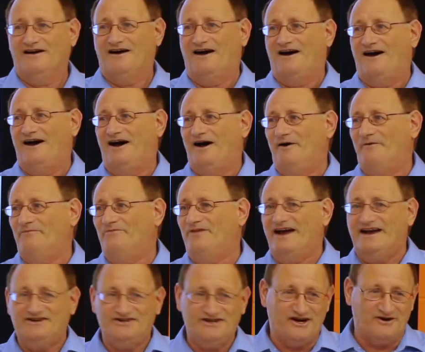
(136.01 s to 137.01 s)

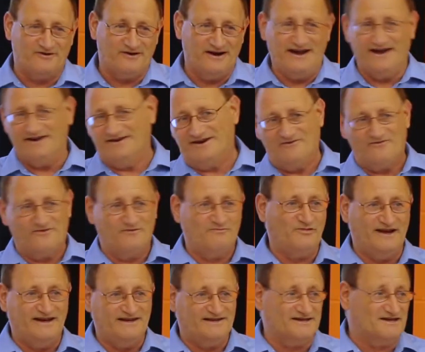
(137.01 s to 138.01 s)
Nigeria, different
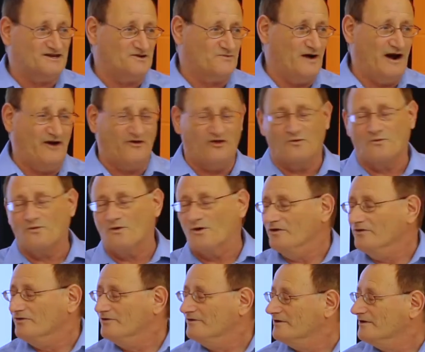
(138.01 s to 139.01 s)
places around the
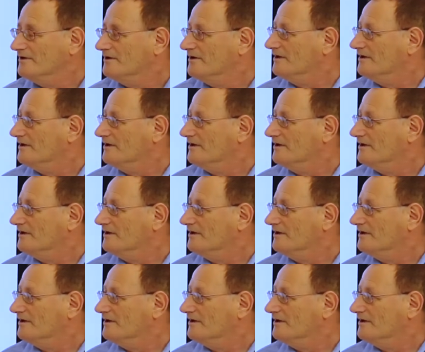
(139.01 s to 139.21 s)
world.